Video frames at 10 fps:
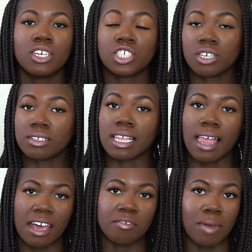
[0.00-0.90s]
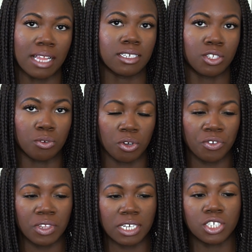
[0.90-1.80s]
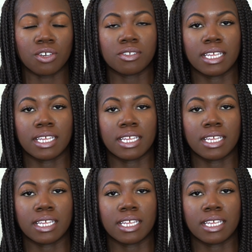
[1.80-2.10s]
shows a lot of Molly's growth that shows